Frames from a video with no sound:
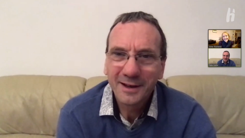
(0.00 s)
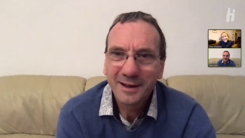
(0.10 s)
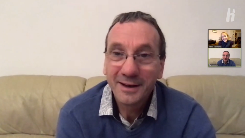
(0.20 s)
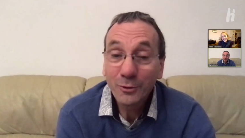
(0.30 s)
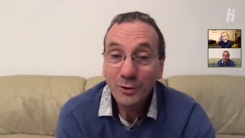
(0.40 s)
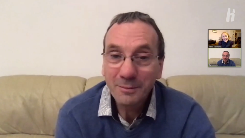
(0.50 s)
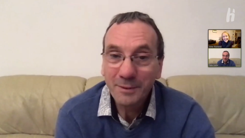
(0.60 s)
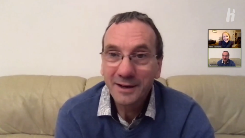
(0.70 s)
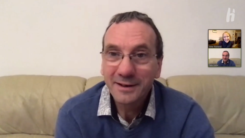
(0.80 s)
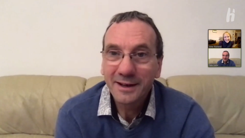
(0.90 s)
an elderly
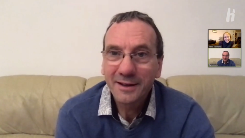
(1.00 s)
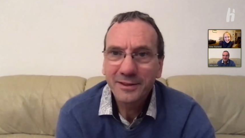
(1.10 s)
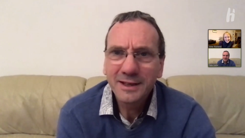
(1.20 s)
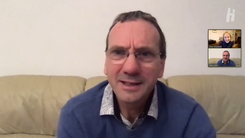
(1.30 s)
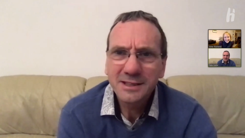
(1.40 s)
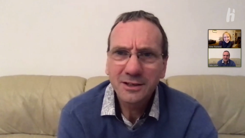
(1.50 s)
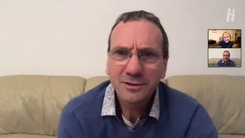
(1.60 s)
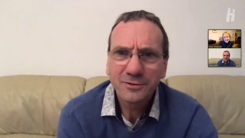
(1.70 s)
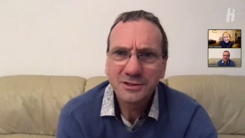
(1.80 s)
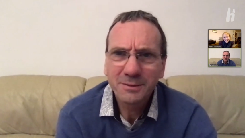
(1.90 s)
man. Now, I think he set
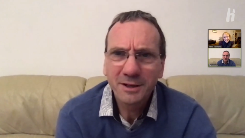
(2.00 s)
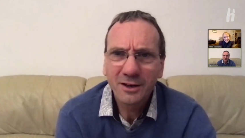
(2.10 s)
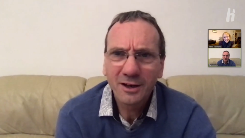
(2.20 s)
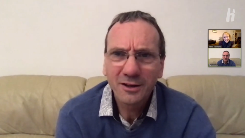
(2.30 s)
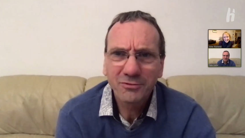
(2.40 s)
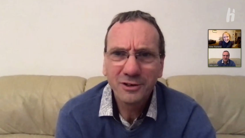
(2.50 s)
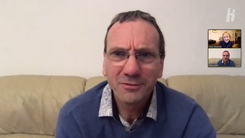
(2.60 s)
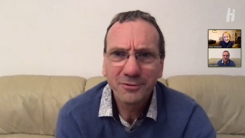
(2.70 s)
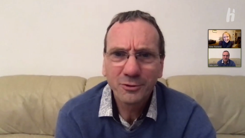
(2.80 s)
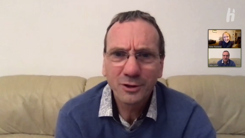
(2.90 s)
off at something like 3 or
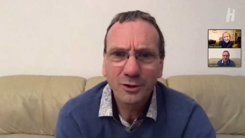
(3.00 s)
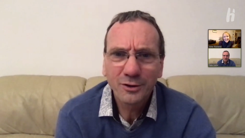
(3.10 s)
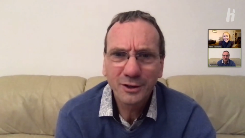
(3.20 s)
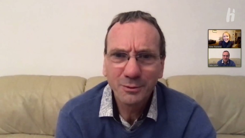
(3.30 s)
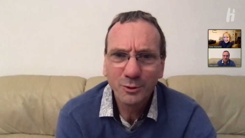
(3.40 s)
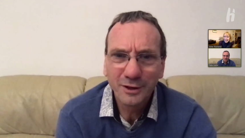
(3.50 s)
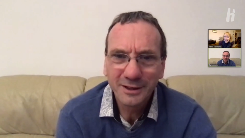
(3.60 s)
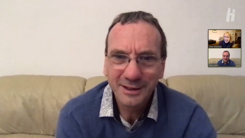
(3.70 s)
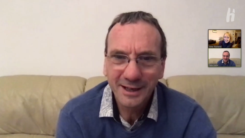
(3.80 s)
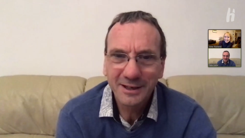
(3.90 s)
4 o'clock in the morning
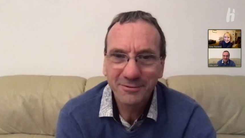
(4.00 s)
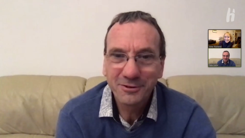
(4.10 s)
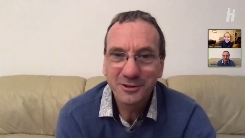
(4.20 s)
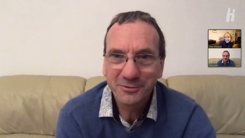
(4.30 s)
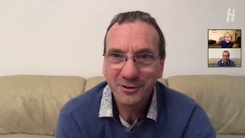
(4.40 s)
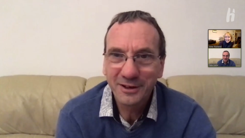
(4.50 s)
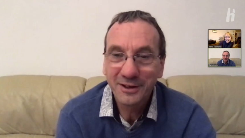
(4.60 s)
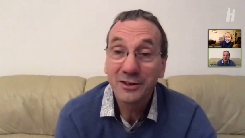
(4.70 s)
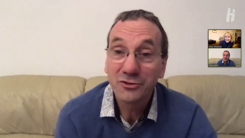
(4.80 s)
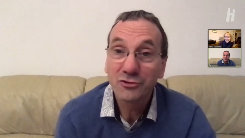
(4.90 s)
to get the first ferry, and
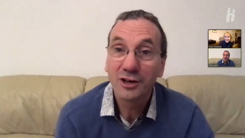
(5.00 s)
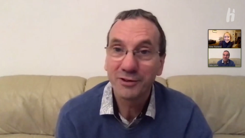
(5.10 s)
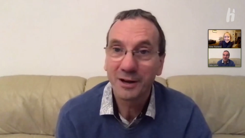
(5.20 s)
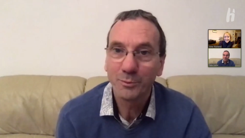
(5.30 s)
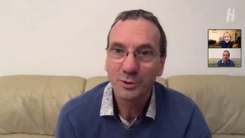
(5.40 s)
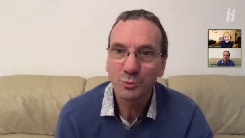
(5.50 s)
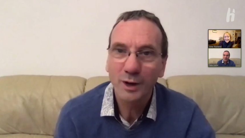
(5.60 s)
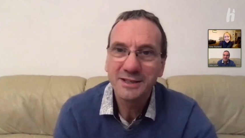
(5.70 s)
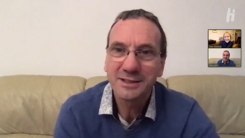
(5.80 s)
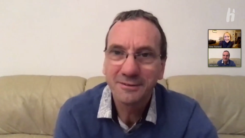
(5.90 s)
then drove up and was
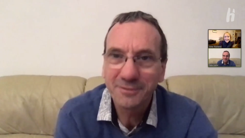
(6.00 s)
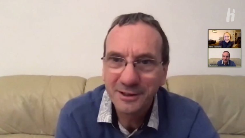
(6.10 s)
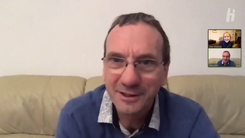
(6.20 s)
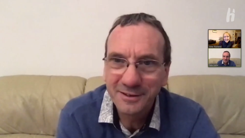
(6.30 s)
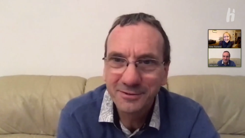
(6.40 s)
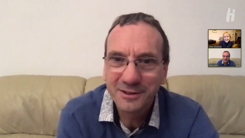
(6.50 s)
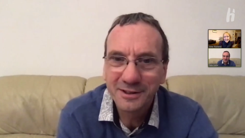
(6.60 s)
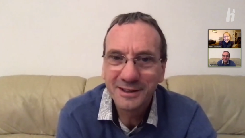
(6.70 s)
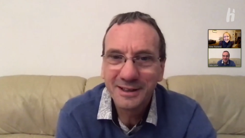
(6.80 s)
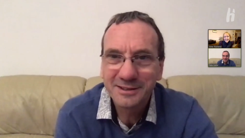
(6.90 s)
waiting for the
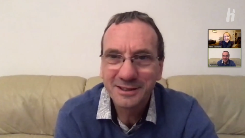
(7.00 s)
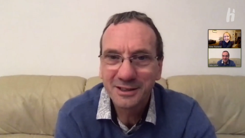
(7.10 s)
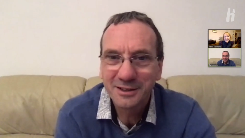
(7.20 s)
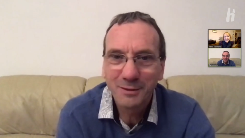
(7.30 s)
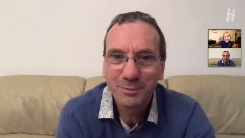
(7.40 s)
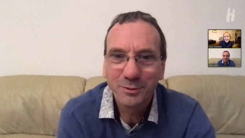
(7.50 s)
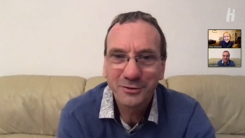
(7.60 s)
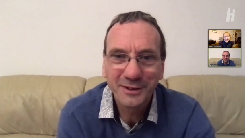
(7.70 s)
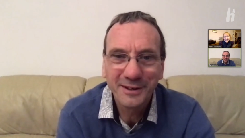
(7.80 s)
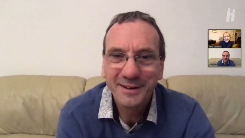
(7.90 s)
healing centre to open,
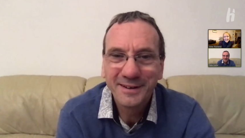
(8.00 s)
wasn't he?